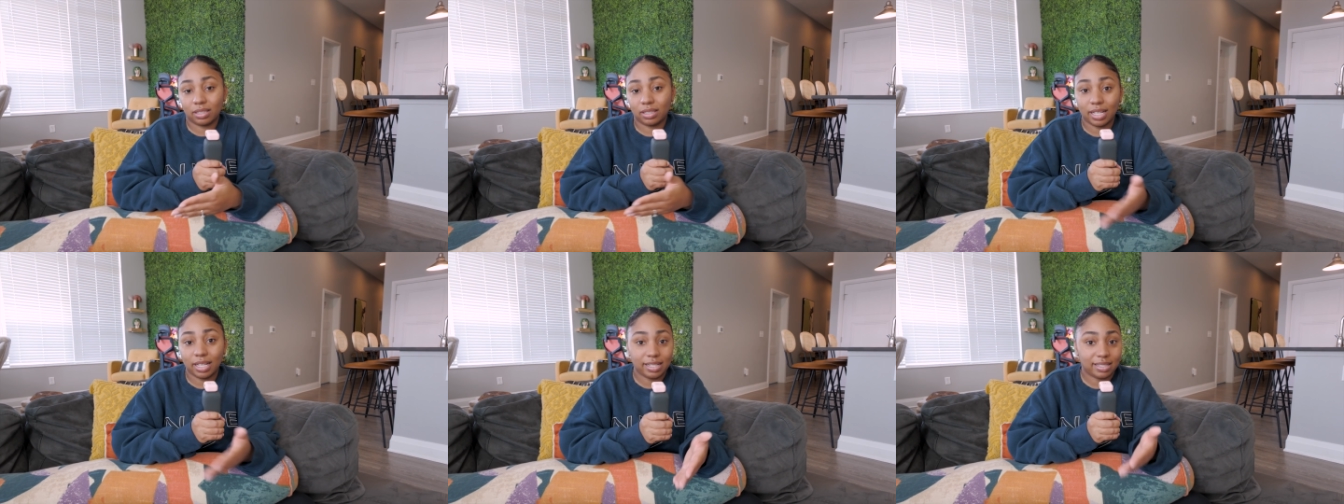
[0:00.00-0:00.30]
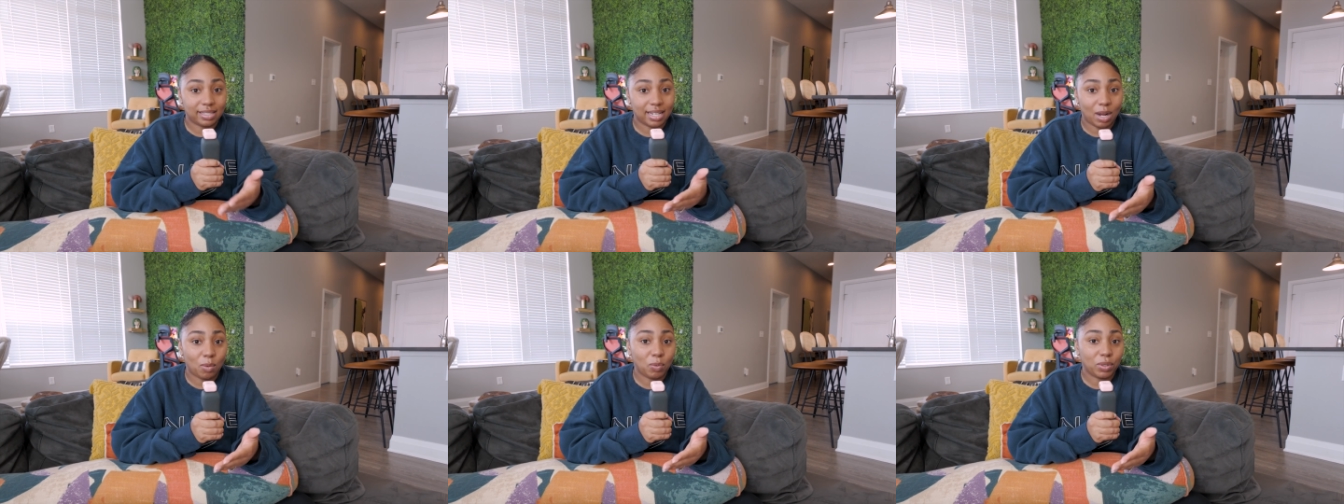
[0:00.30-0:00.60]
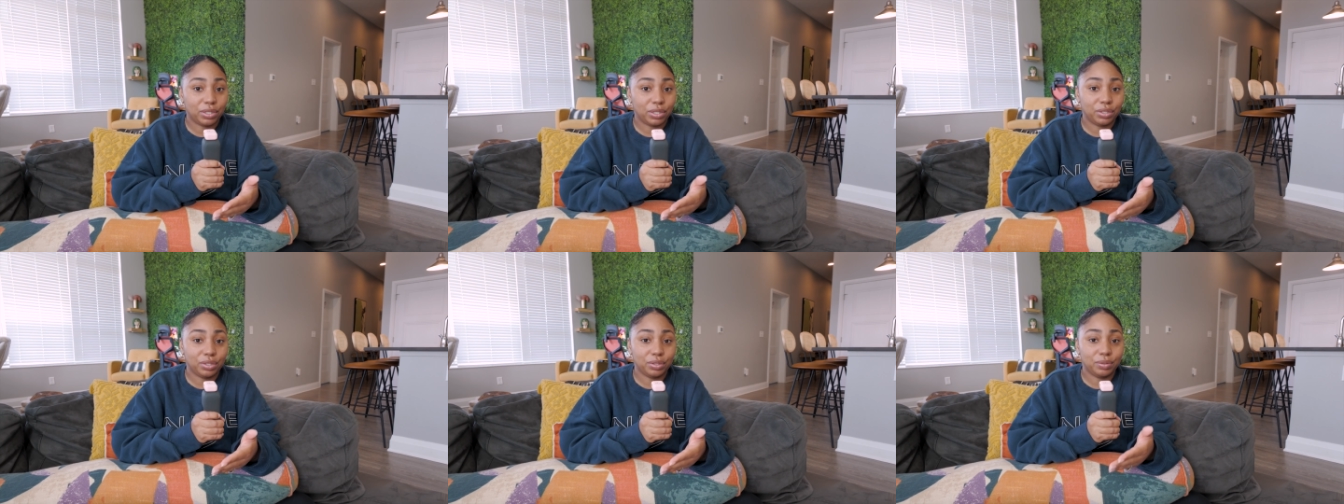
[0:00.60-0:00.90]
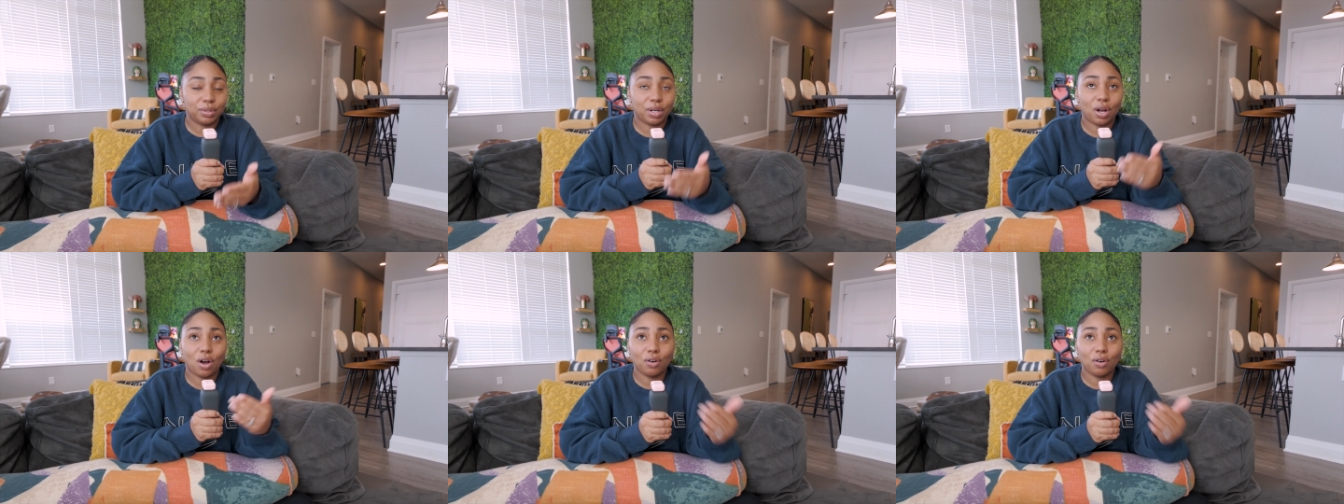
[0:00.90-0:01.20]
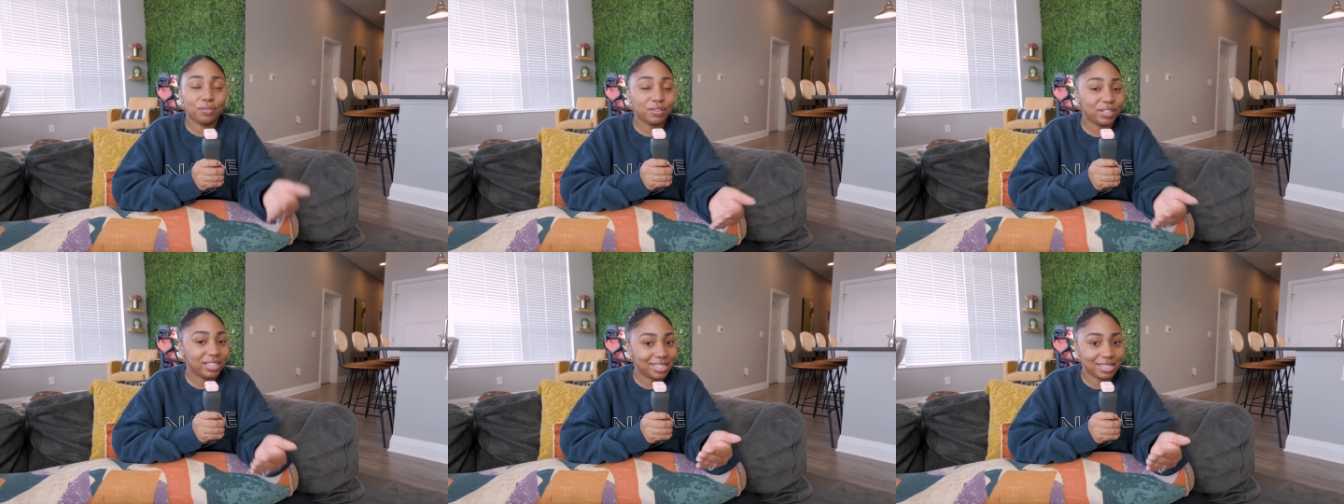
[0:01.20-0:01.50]
things that I want to do.
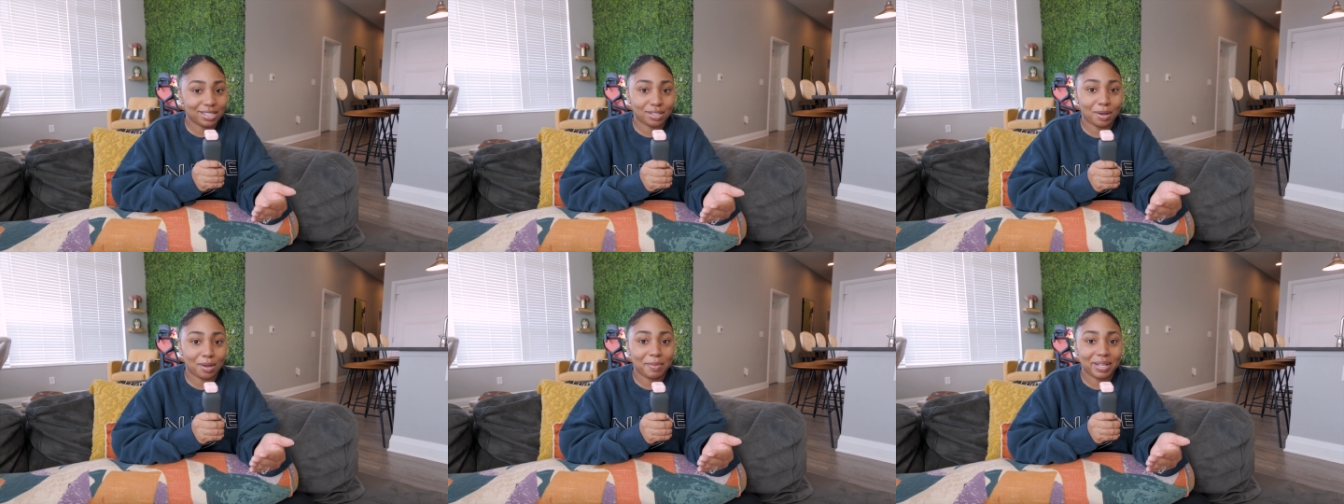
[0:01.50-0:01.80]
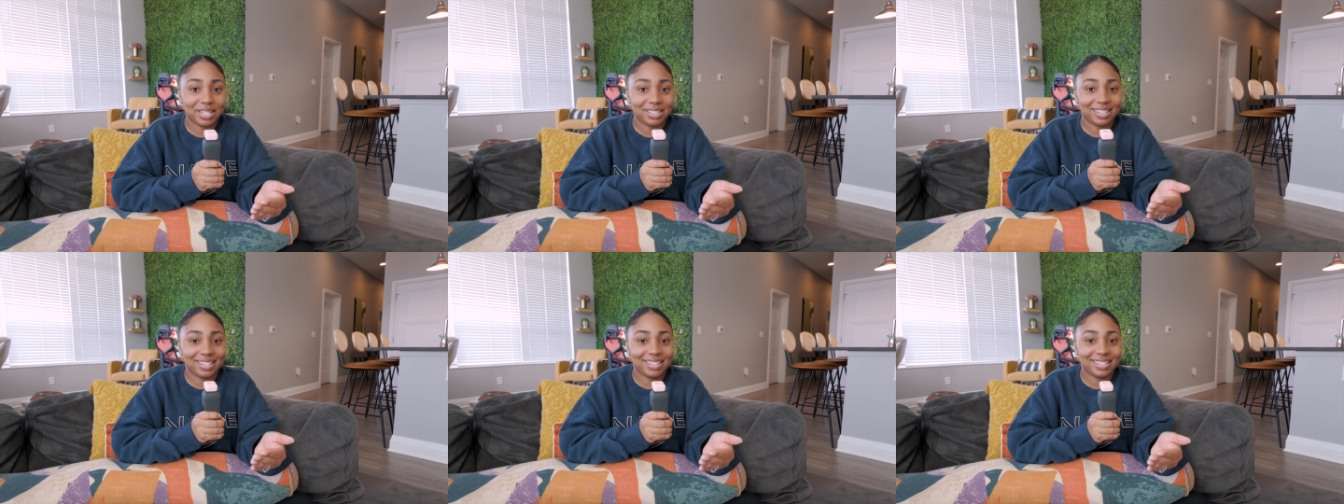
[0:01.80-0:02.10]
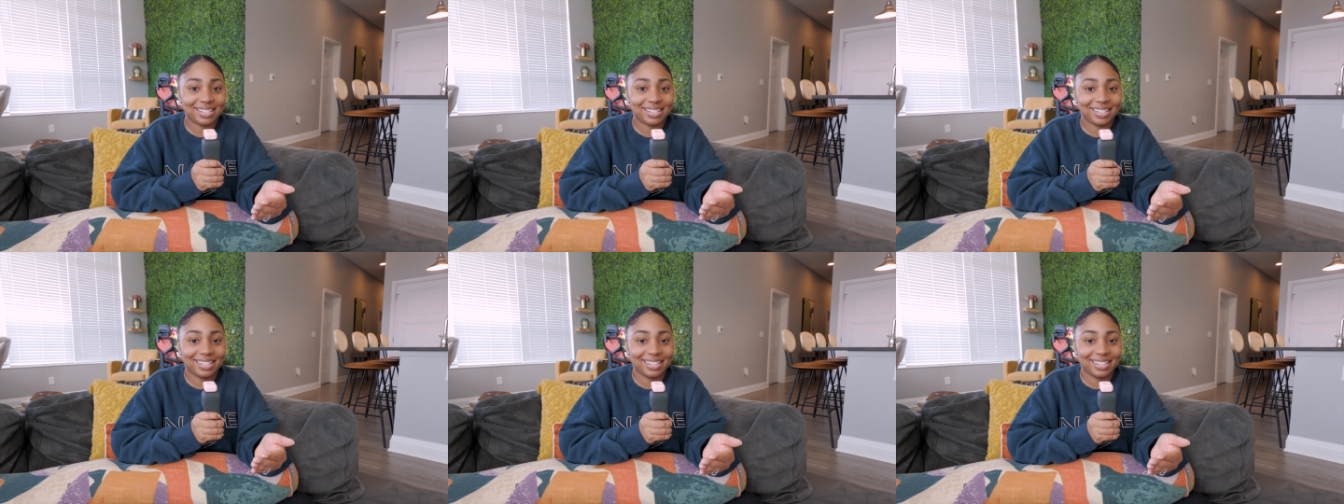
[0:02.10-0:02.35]
Hopefully, this all makes sense.